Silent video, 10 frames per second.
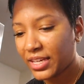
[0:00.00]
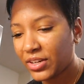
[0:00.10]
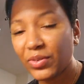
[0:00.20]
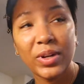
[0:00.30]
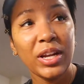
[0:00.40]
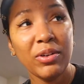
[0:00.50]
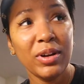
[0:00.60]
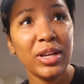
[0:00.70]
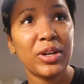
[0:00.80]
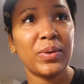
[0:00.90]
Really,
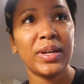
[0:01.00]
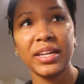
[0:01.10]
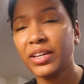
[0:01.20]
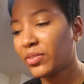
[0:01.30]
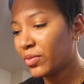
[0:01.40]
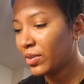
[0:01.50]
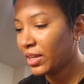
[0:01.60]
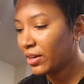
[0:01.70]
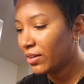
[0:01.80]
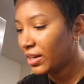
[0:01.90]
really quick,
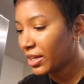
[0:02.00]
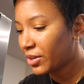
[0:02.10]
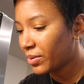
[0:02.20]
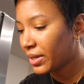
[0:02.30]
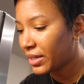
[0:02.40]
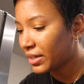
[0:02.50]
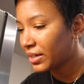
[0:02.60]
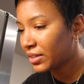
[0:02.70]
really, really quick.